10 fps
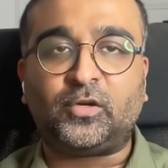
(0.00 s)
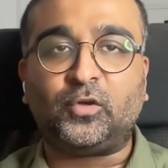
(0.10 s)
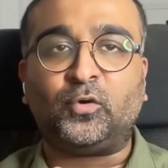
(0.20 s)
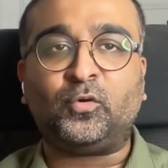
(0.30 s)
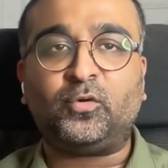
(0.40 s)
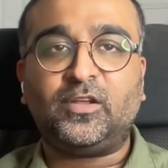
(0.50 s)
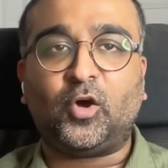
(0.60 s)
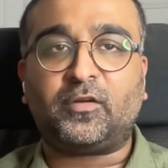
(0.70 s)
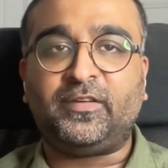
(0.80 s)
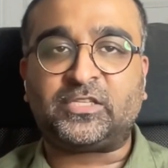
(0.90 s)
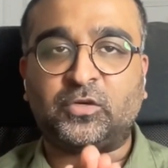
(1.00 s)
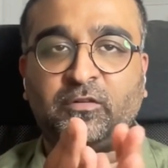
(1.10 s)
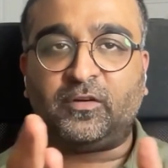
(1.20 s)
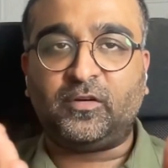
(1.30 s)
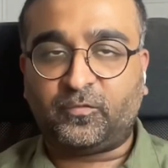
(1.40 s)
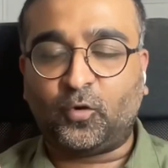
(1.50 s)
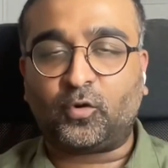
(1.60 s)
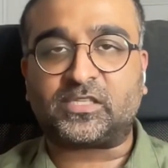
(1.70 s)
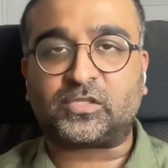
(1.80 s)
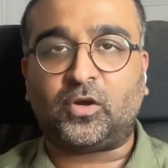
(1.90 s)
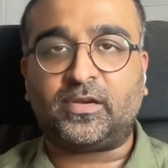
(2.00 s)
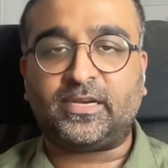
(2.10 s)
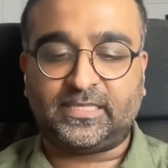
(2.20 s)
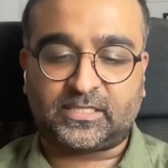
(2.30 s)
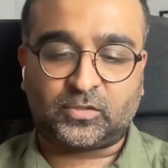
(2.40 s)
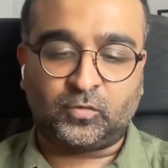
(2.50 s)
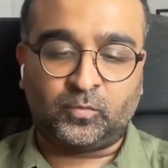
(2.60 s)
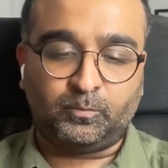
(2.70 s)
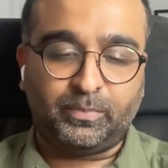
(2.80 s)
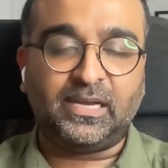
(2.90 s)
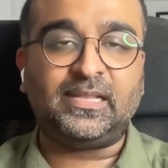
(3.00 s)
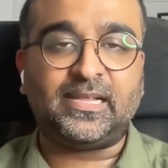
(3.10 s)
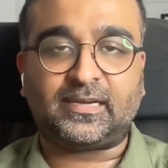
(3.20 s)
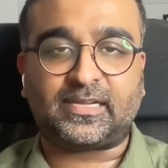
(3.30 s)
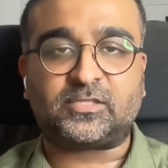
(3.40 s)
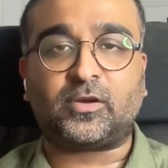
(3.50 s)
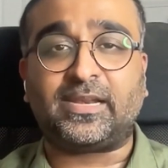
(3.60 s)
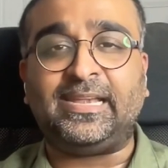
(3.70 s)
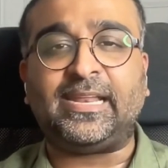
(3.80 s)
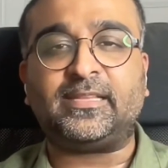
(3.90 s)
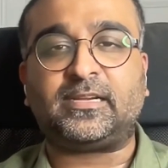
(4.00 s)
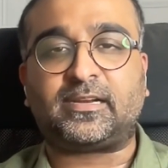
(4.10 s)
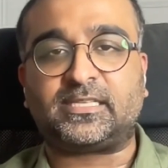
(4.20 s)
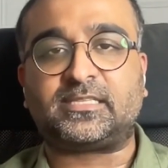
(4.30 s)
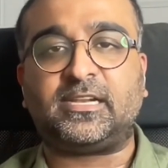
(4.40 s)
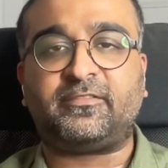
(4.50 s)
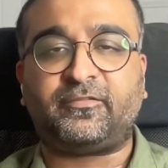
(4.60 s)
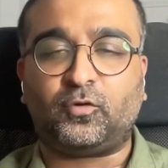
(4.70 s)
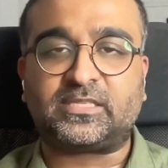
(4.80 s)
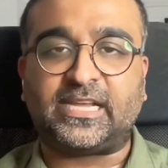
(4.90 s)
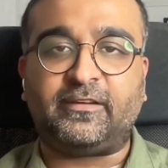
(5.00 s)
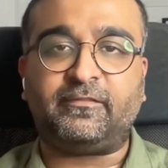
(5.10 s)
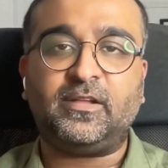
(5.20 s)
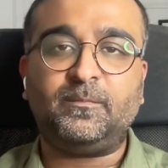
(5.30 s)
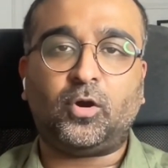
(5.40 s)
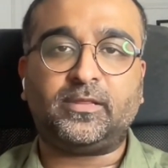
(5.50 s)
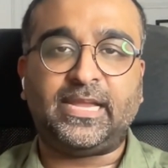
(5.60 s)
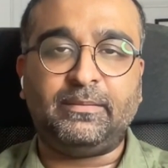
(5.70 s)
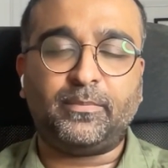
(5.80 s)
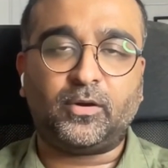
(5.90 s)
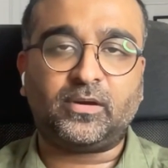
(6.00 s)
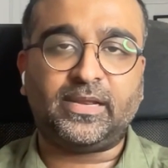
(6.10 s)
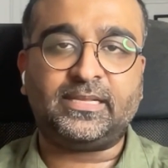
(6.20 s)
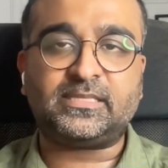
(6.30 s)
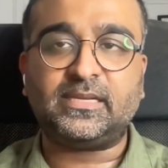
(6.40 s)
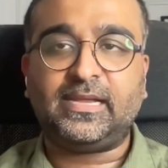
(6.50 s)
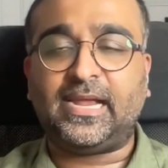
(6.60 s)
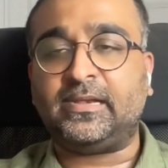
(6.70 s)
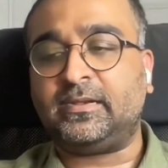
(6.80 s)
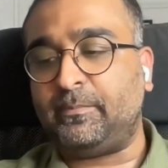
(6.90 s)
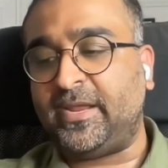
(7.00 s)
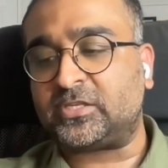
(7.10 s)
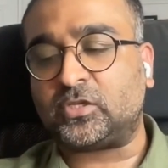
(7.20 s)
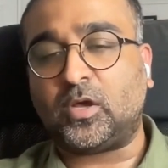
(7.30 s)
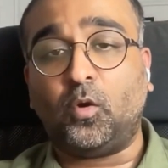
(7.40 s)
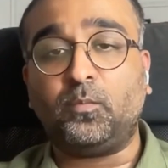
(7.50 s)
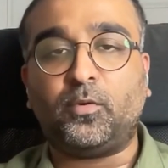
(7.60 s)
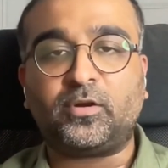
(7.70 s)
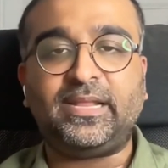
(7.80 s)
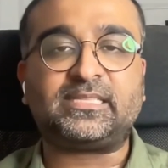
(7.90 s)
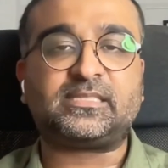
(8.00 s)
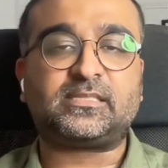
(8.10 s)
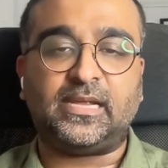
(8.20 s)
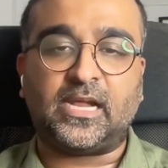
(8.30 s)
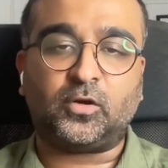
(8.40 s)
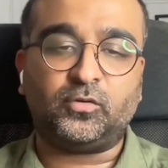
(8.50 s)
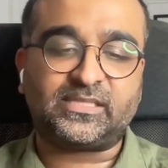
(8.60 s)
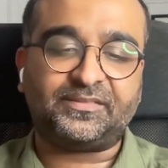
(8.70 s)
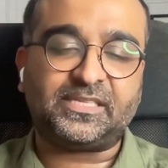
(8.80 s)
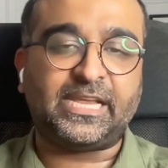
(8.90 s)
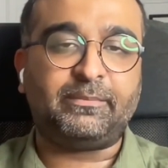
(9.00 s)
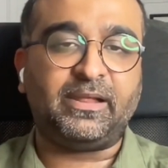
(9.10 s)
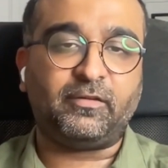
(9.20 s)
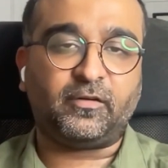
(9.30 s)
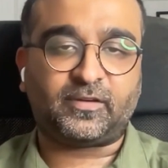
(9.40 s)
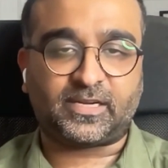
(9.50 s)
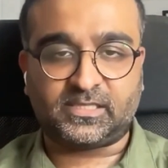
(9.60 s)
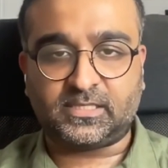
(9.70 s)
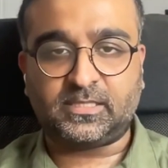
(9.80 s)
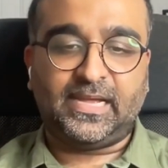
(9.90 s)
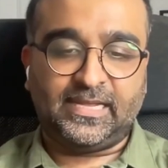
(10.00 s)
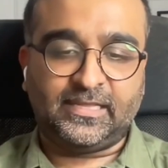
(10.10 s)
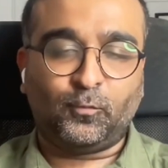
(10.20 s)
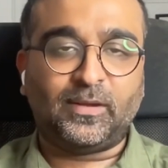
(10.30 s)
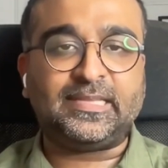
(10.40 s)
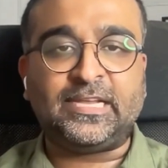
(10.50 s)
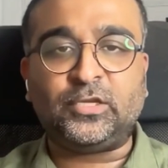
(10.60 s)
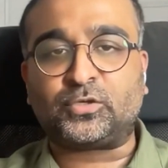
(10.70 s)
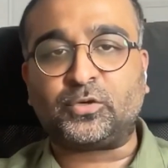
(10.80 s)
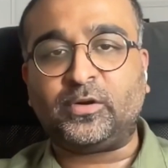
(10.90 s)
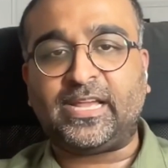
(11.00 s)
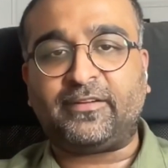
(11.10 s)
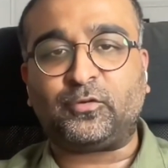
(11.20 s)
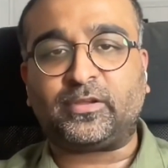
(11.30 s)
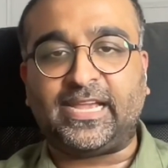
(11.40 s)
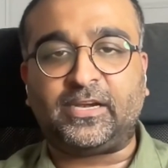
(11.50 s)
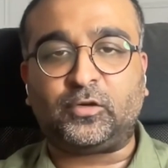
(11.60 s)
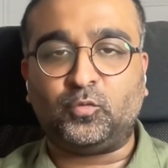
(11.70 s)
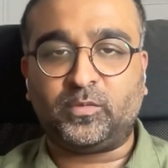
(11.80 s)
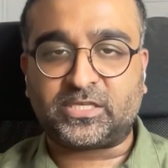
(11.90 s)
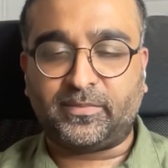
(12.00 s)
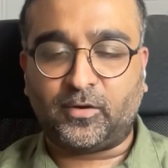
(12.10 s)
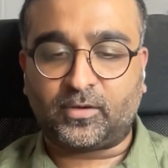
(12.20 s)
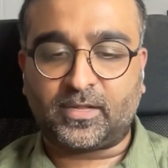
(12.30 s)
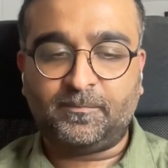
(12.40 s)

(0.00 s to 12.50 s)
do or we should focus on is to build that trust or retain the trust that folks have on the inbound leads, and make sure the outbound leads and accounts have the same level of trust. And the one thing you shouldn't have to care too much about